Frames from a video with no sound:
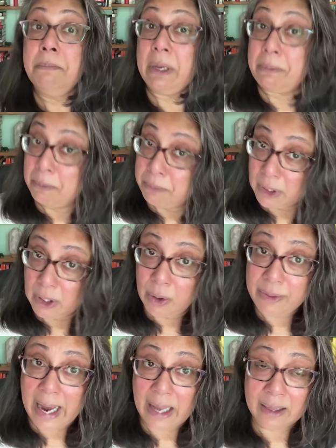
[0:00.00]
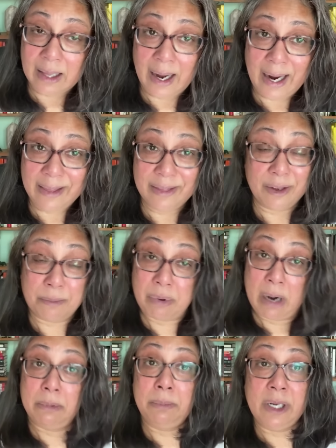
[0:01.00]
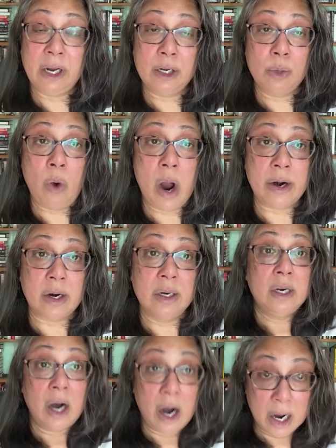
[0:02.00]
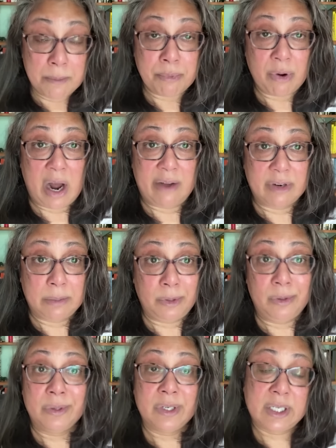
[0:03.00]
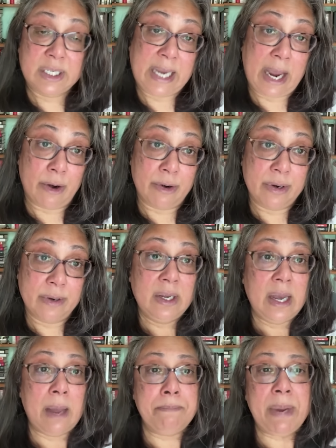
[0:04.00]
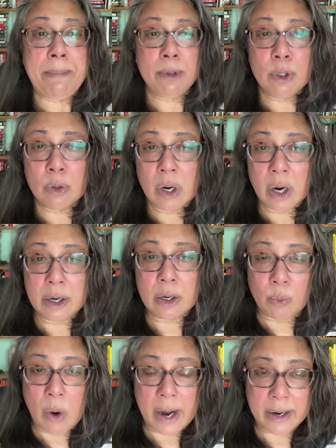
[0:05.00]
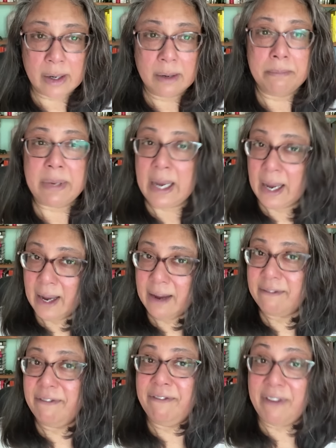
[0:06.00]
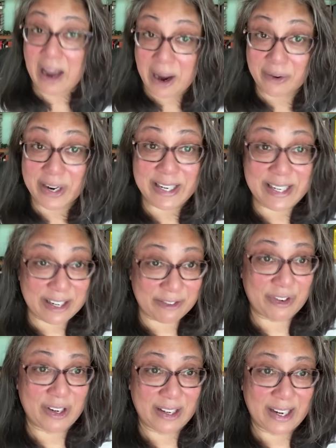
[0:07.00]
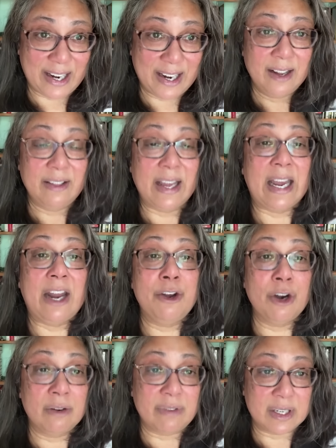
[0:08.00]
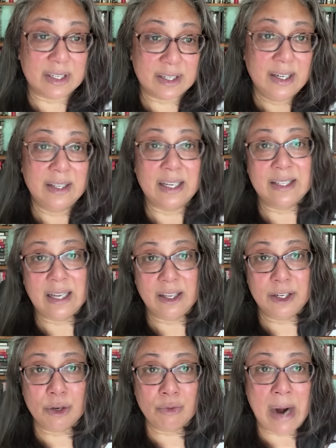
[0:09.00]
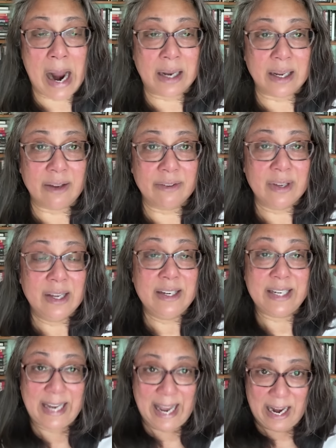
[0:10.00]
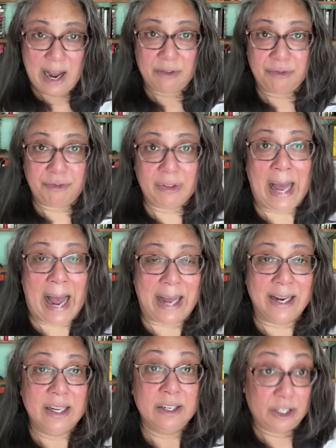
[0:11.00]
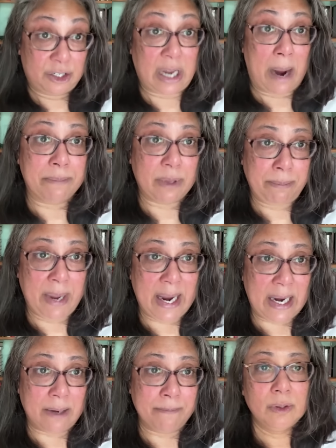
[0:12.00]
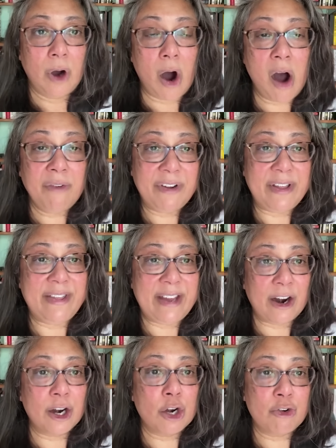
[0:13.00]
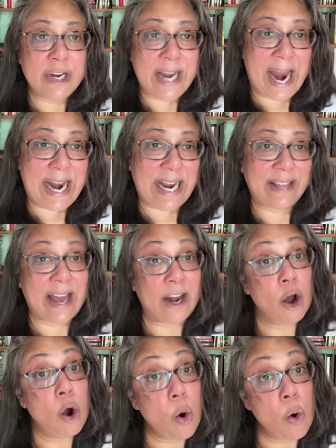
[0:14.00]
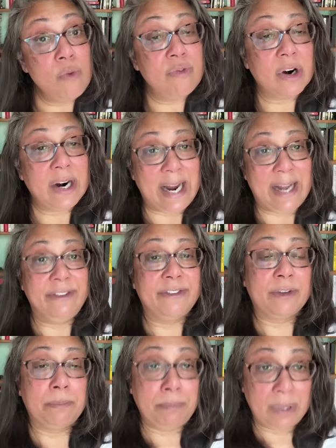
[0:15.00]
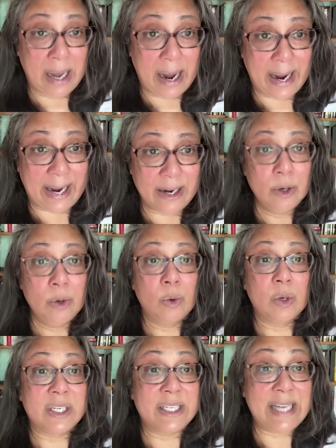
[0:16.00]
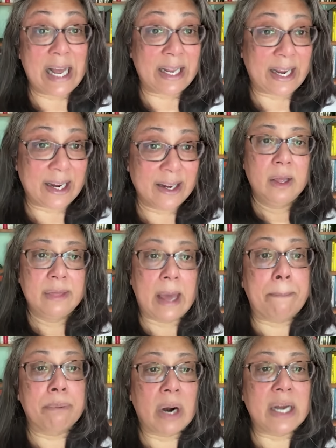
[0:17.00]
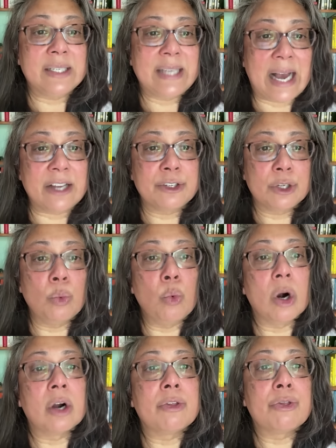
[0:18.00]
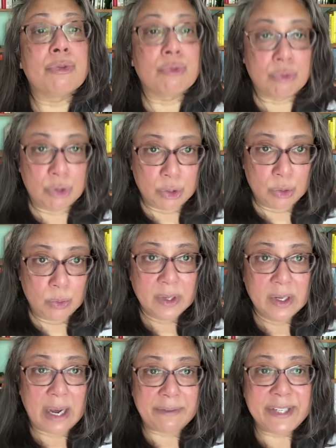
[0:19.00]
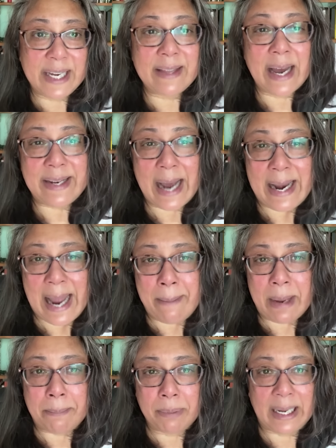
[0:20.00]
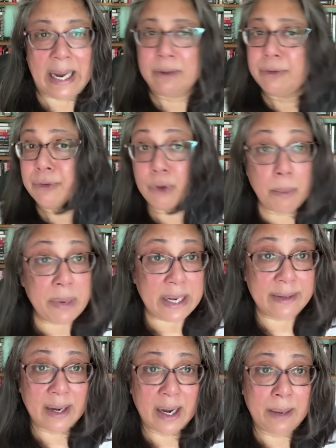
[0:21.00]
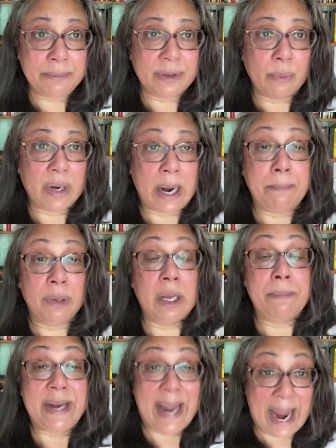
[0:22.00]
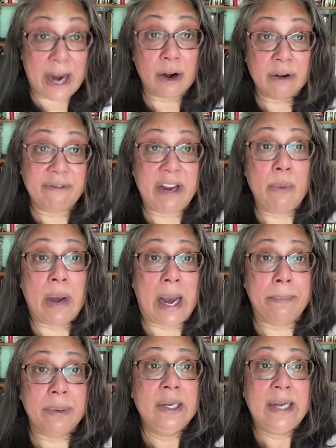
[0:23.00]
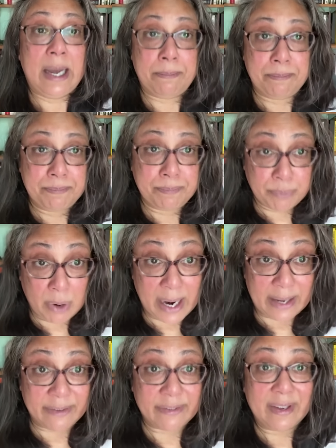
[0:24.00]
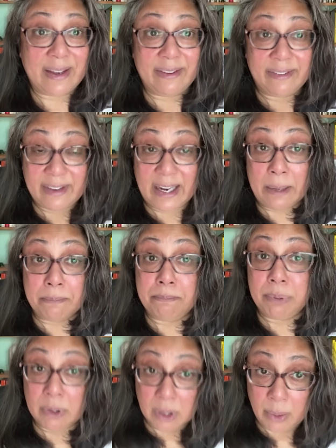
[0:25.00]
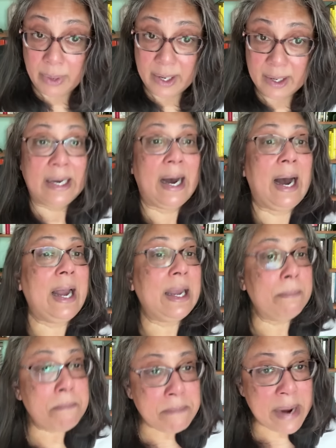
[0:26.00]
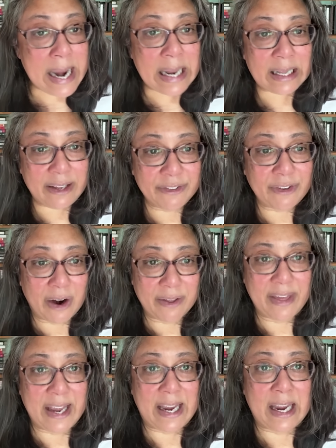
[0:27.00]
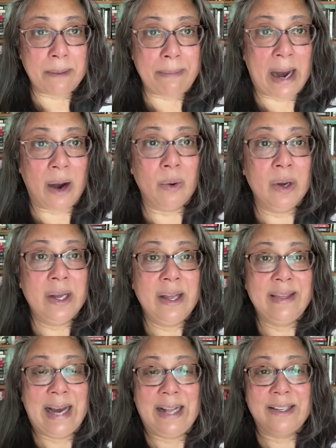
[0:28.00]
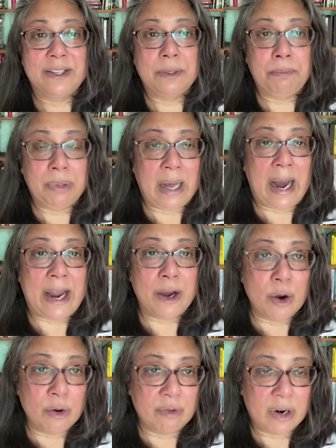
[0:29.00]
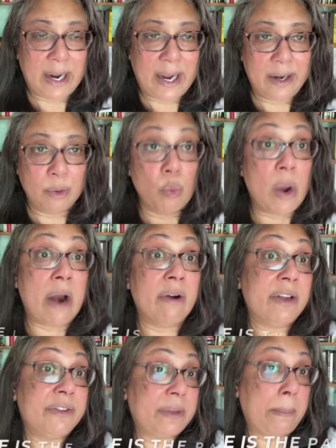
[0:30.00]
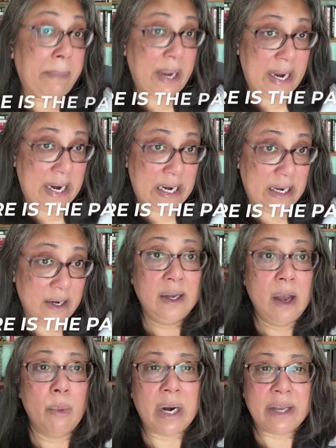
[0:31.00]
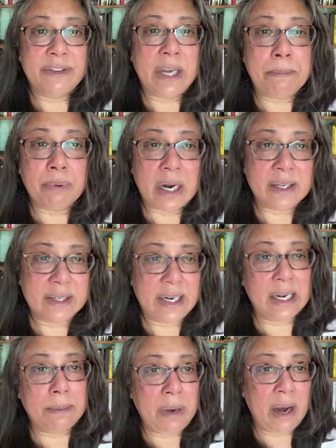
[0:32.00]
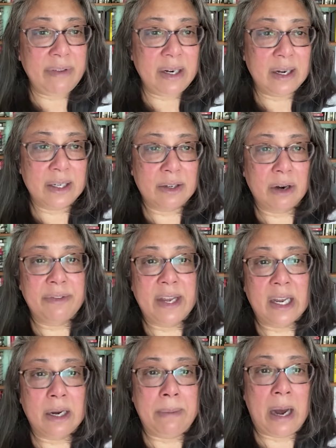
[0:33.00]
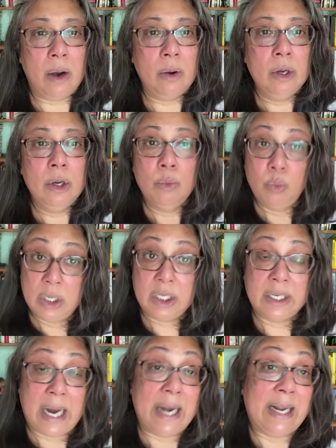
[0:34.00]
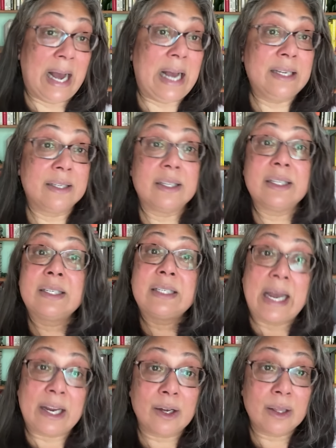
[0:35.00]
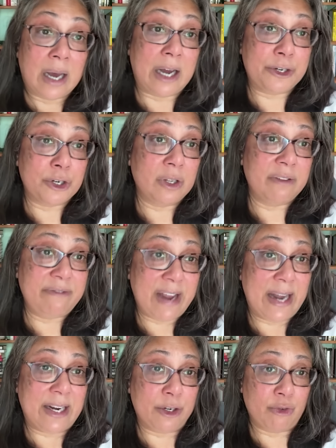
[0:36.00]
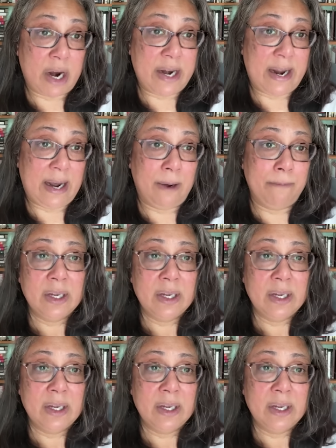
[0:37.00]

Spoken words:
People below that line, they're probably underwater, unprofitable, scared. And people who are underwater behave very differently. They get nervous. They sell into rallies to get out flat, to stop the pain. Often they're creating that overhead supply or selling that price has to work through. I've seen that dynamic play out so many times that when I pull up an anchored VWAP and price is sitting below it, I immediately start thinking about that supply overhead. Where is the pain? When I see price sitting above it, I start thinking about which side has the psychological advantage right now.